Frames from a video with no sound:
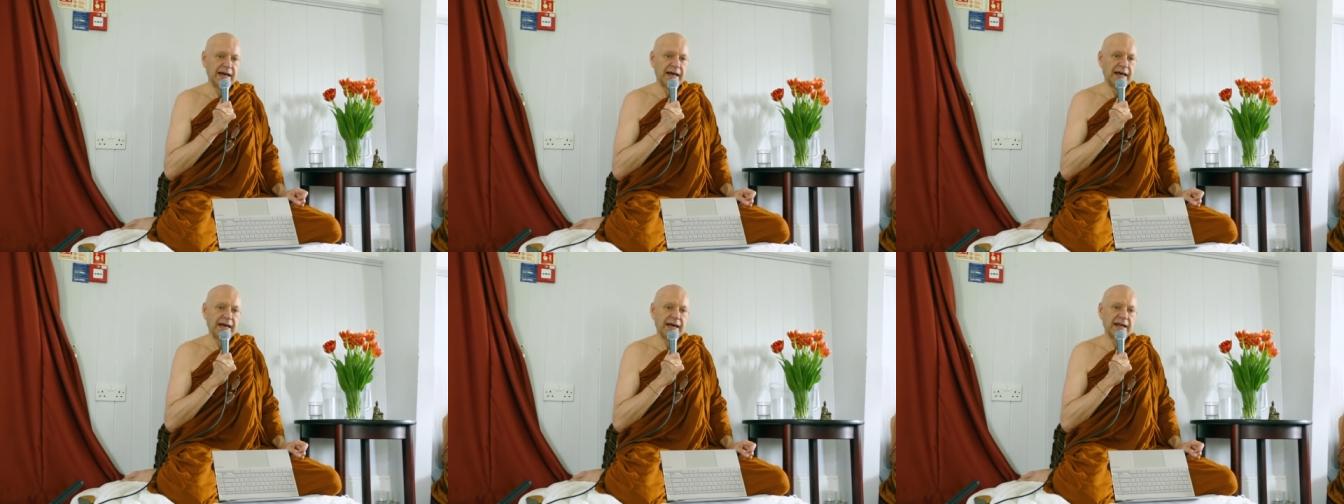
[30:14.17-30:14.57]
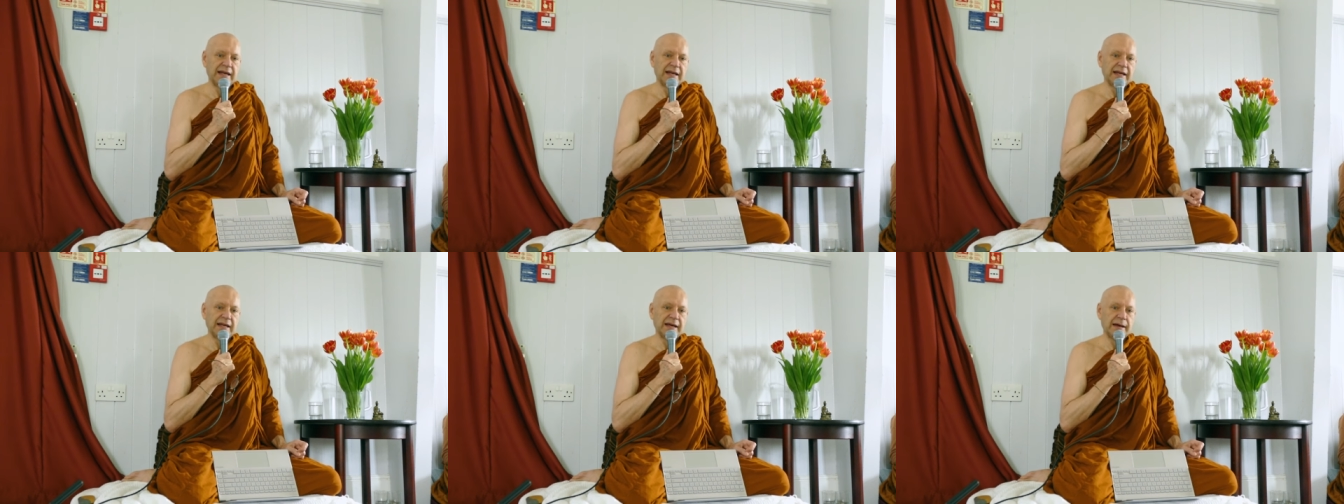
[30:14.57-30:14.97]

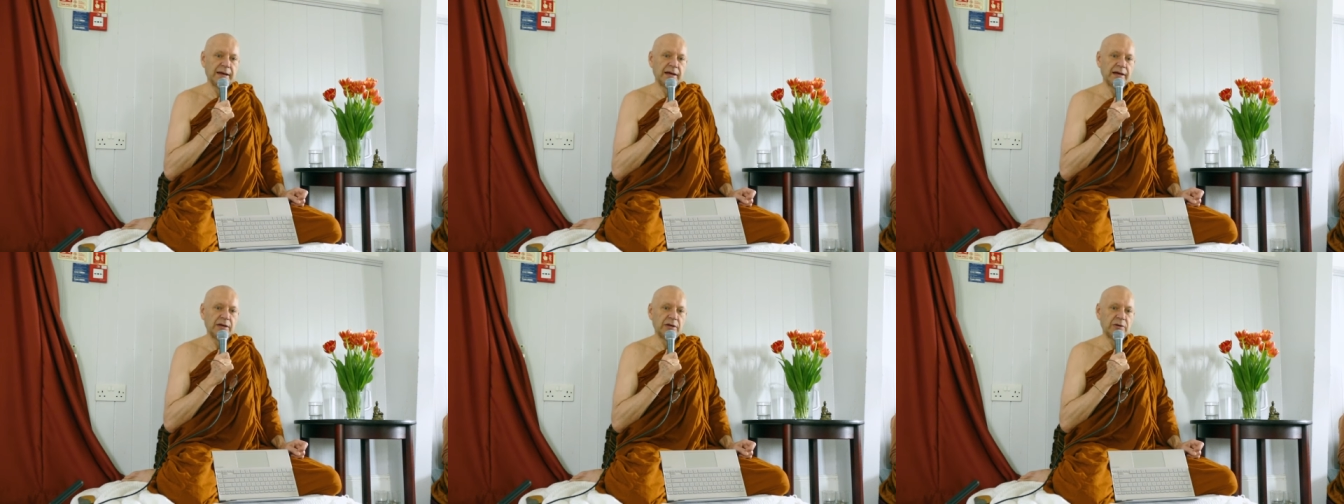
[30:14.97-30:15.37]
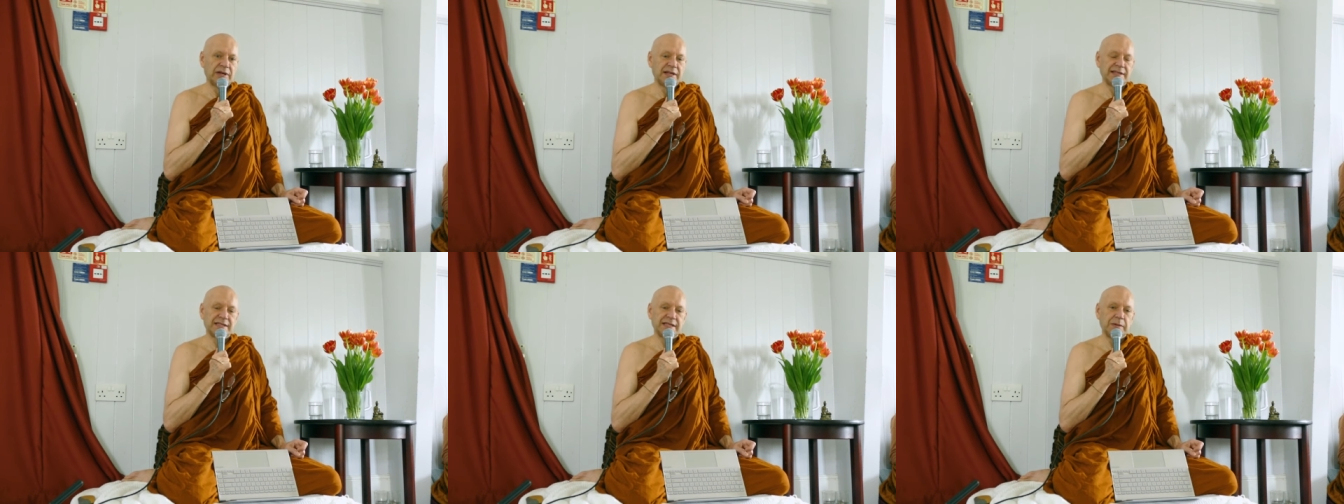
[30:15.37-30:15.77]
and uh, you
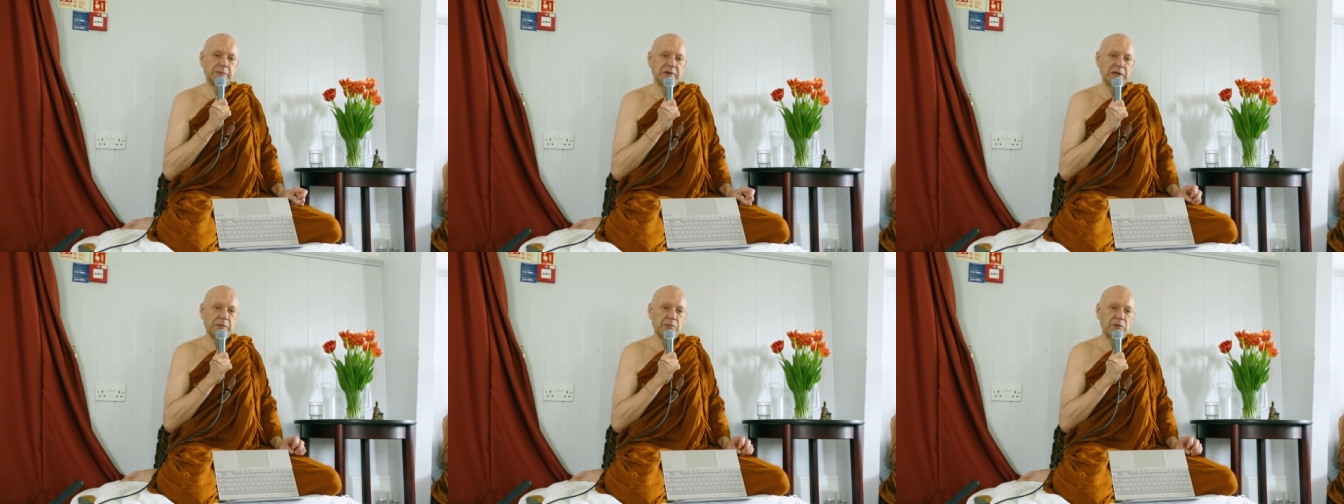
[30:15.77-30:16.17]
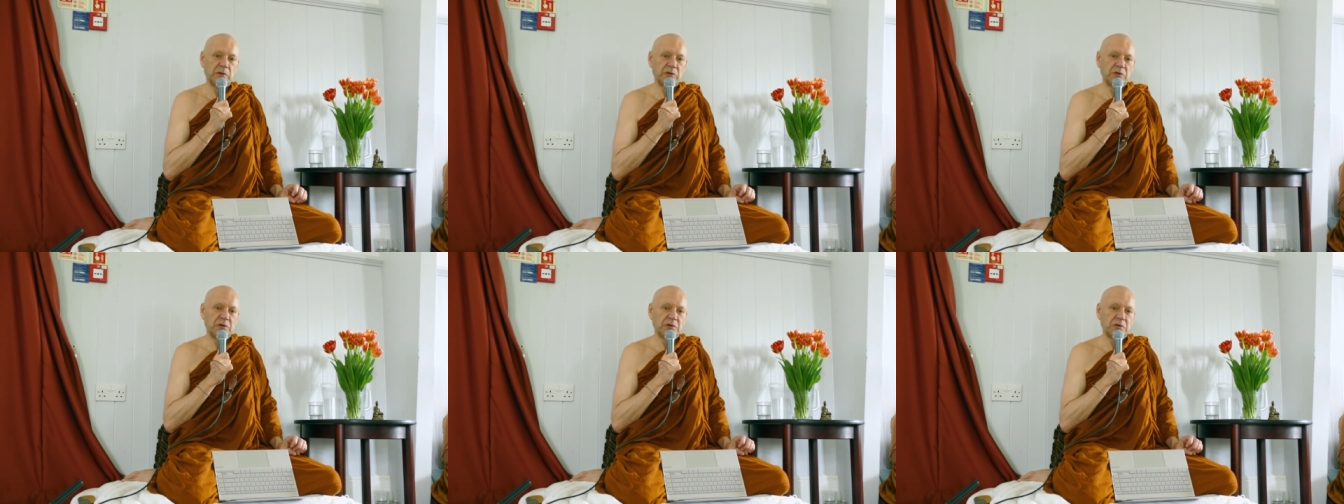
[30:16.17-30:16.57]
can see
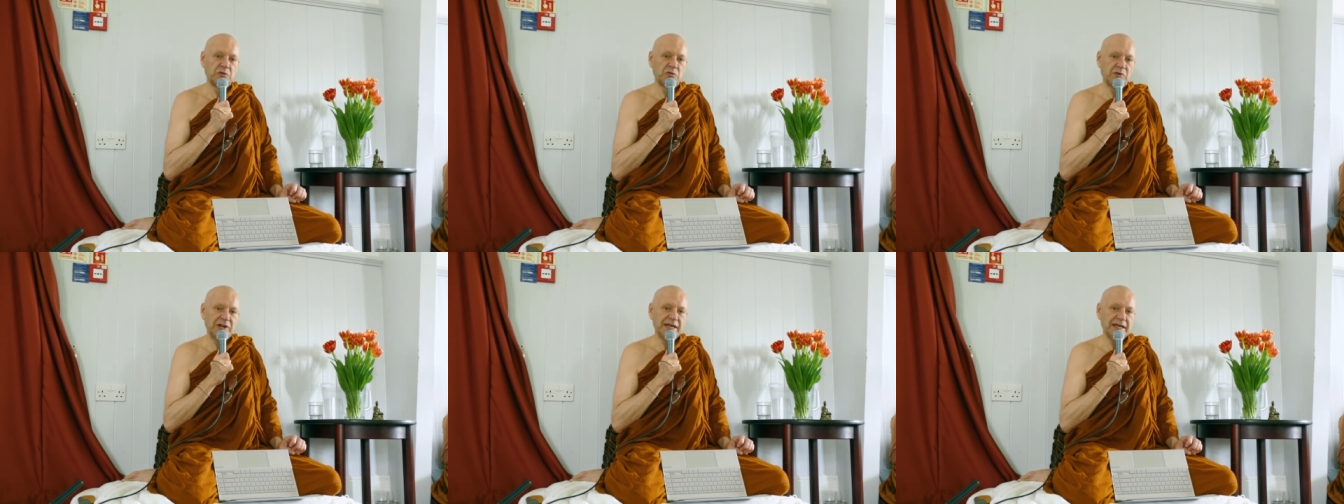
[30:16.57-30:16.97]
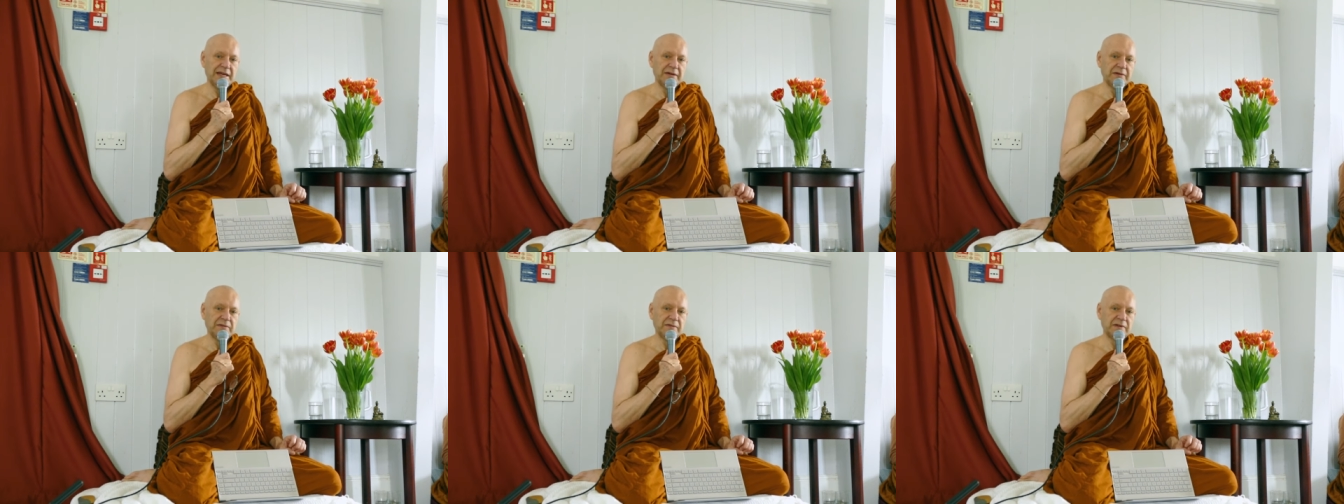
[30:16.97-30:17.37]
people
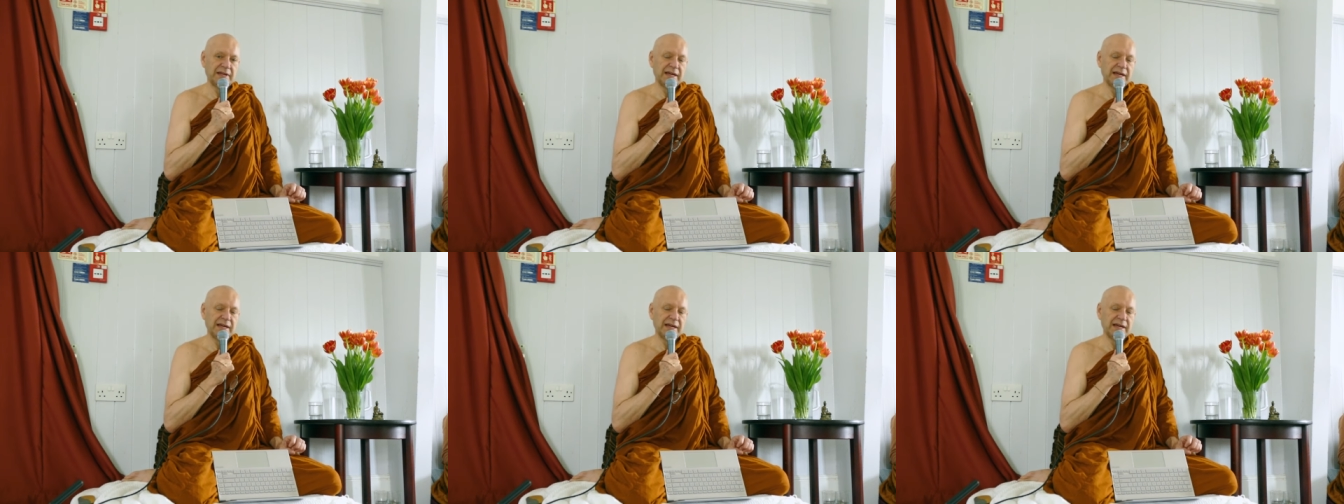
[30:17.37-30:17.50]
grieve.